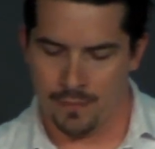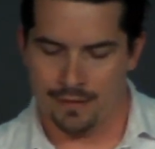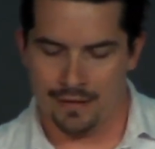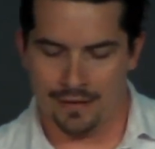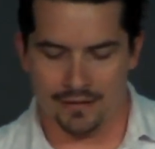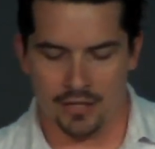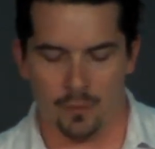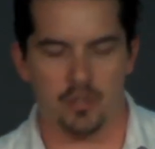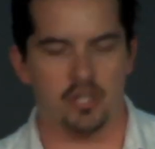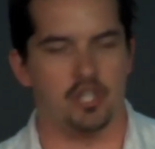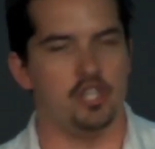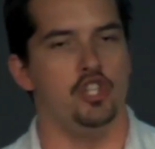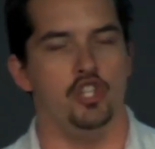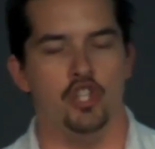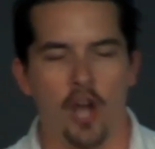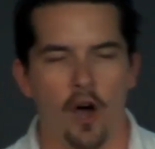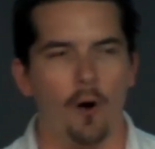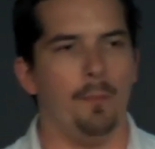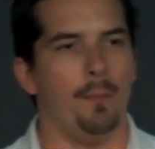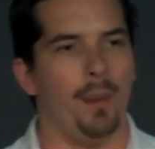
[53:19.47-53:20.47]
that there was
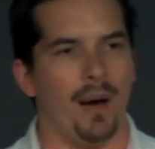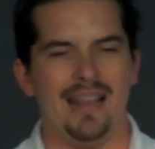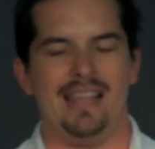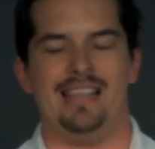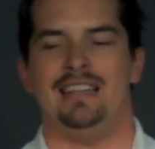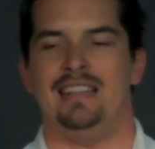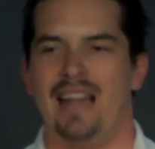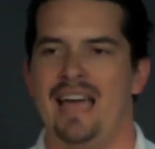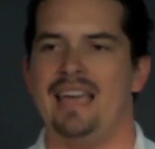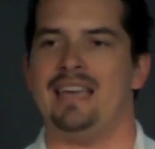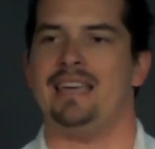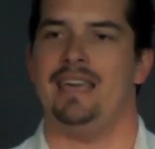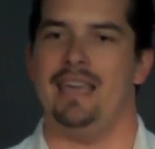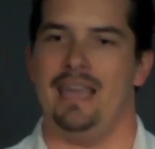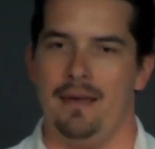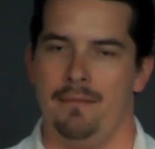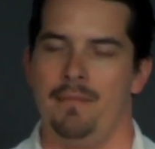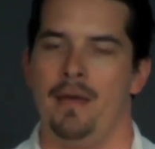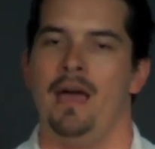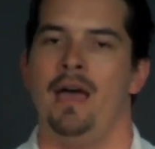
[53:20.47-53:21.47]
nobody like
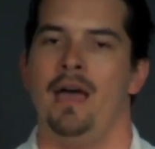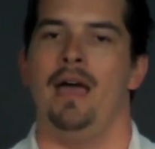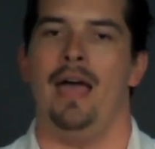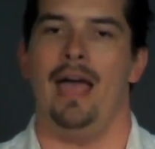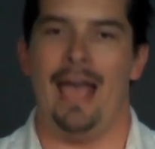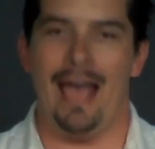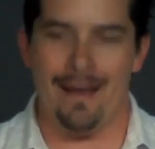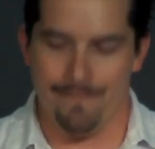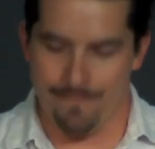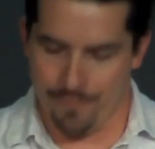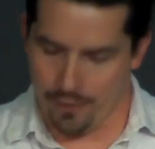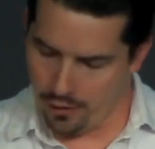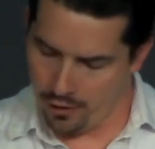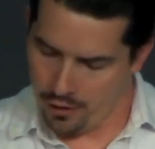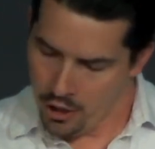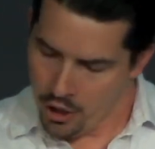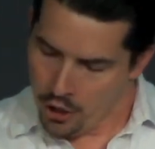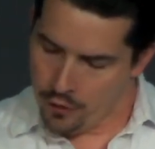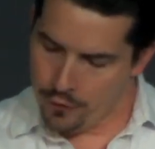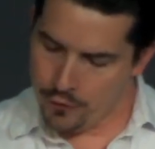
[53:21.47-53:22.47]
him ever
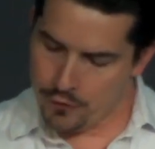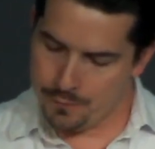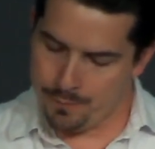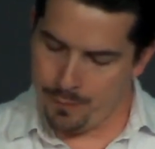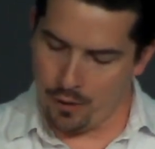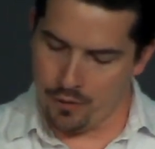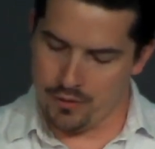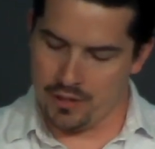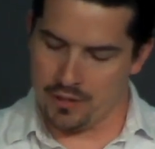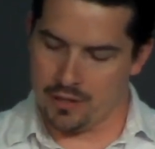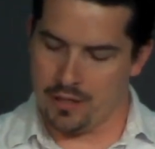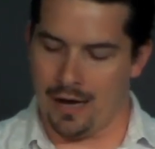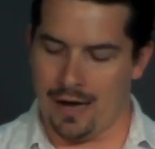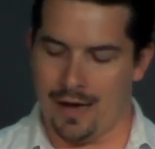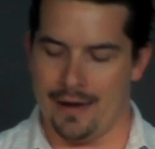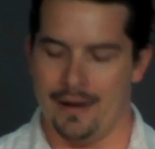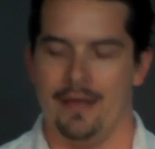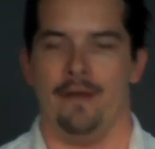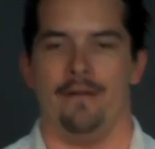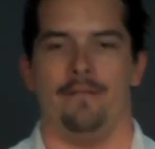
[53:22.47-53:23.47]
who spoke to
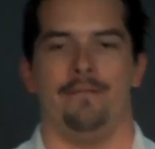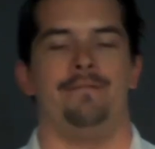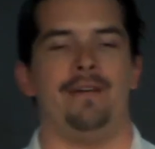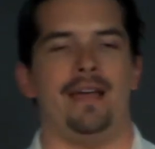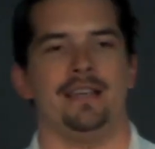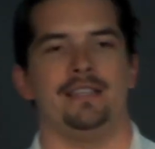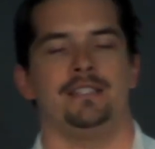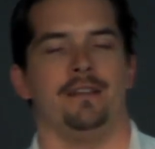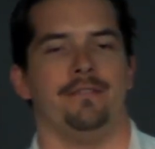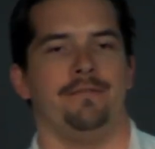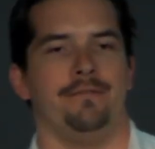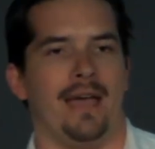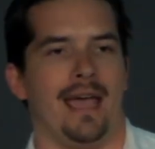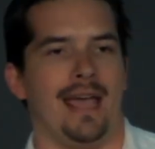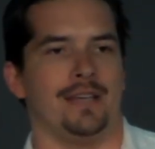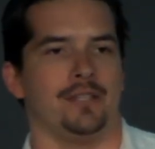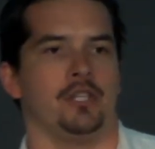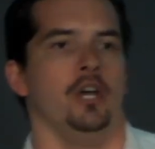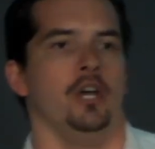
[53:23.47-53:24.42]
God face to face,